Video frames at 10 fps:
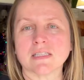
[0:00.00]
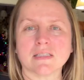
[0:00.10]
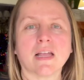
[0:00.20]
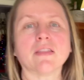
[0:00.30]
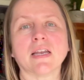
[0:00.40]

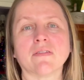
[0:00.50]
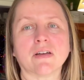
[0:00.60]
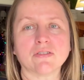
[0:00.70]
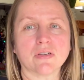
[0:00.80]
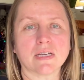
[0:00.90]
Now that I've
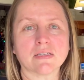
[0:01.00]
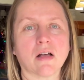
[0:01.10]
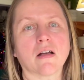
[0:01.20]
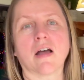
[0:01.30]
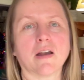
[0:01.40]
got you guys
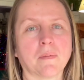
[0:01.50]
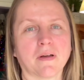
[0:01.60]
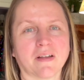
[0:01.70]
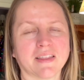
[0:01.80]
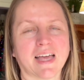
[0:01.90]
all caught up
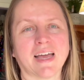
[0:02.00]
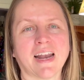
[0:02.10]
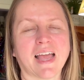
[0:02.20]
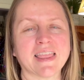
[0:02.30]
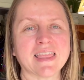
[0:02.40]
on all
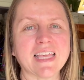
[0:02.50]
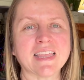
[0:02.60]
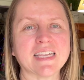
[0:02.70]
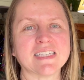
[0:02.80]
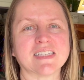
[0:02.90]
that, I think
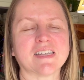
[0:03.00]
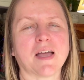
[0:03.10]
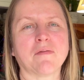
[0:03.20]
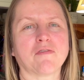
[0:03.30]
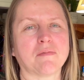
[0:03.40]
that it's
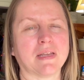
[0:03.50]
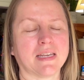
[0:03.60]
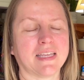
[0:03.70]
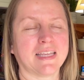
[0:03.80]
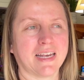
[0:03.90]
time for me
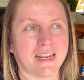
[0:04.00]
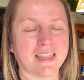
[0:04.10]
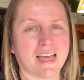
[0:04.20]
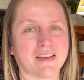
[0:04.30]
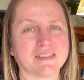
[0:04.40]
to get out of
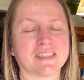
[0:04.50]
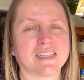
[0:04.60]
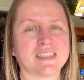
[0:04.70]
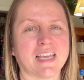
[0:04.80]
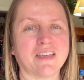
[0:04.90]
the house
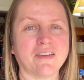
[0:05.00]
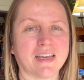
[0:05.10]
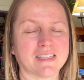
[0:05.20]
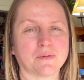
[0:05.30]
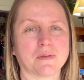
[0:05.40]
and take you
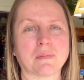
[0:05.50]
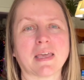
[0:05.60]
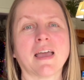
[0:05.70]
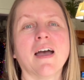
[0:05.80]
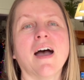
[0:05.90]
guys with
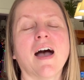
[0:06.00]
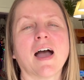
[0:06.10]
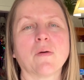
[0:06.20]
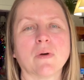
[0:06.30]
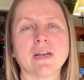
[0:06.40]
me.
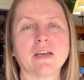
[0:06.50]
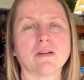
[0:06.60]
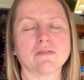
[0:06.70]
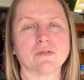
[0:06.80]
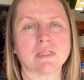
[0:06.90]
I want to
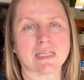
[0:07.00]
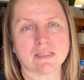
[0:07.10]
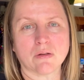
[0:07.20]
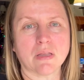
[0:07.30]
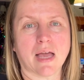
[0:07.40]
go to
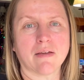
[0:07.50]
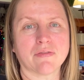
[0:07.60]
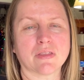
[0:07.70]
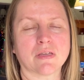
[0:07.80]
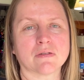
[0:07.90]
Teso
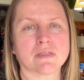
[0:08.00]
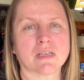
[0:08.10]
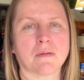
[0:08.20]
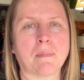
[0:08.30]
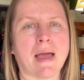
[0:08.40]
Life. There's
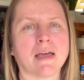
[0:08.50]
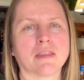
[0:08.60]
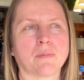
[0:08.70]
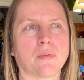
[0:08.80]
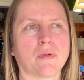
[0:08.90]
a bath,